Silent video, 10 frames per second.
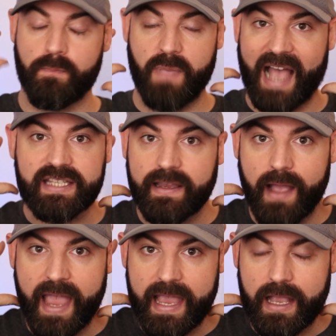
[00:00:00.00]
has
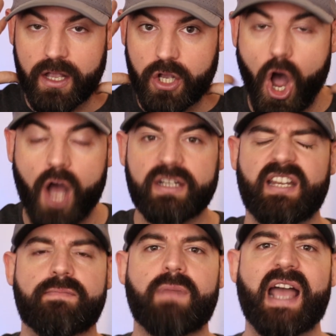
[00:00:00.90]
a
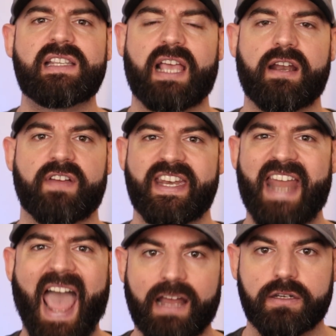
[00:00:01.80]
cognitive mindset of a
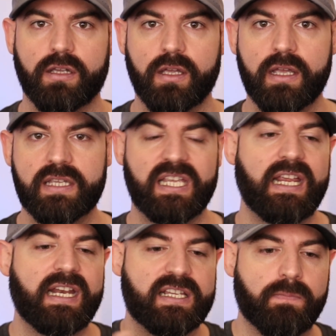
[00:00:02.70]
gnat
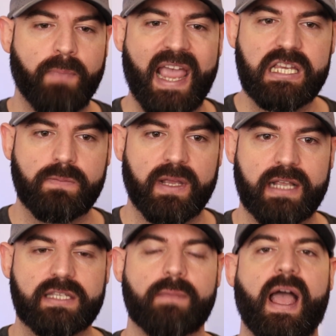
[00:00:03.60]
sitting in his basement
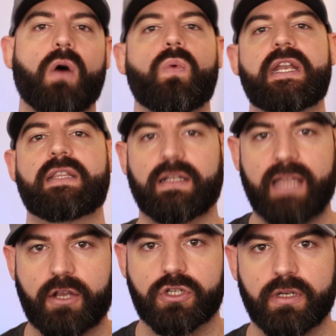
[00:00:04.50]
and somehow winning the
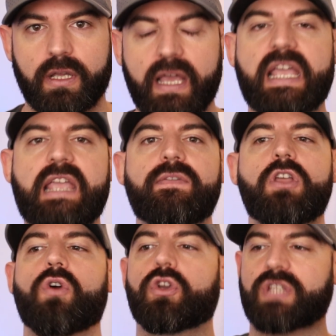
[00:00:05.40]
election, even
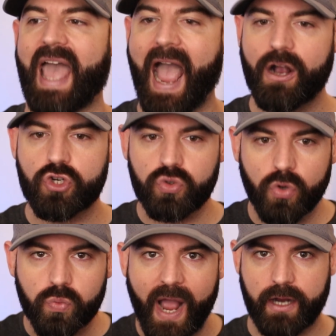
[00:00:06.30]
though there's
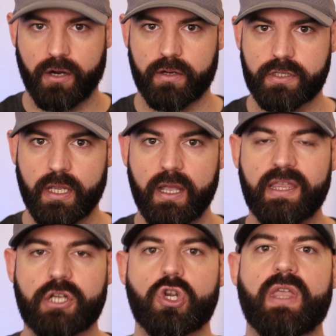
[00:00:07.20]
actual records
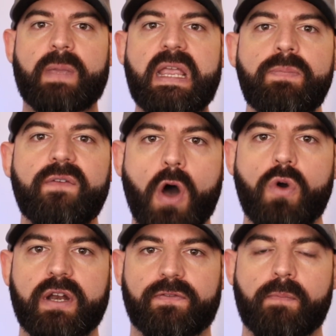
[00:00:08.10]
that show that people
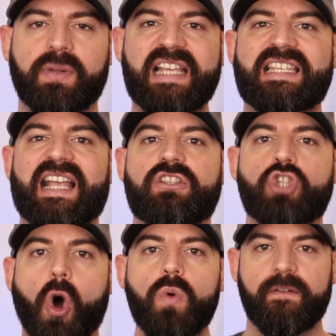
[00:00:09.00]
voted from places that
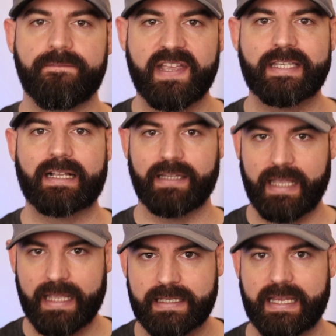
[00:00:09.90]
don't
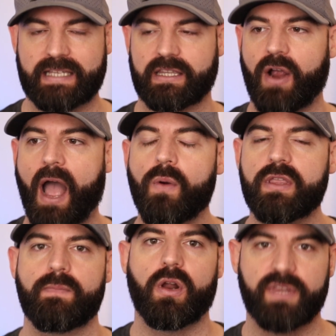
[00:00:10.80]
physically exist. They're out in
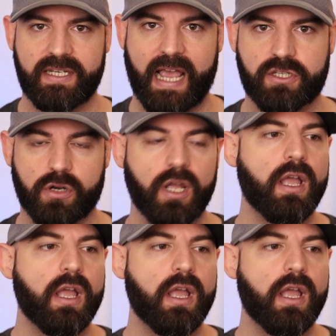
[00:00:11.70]
the middle of the desert.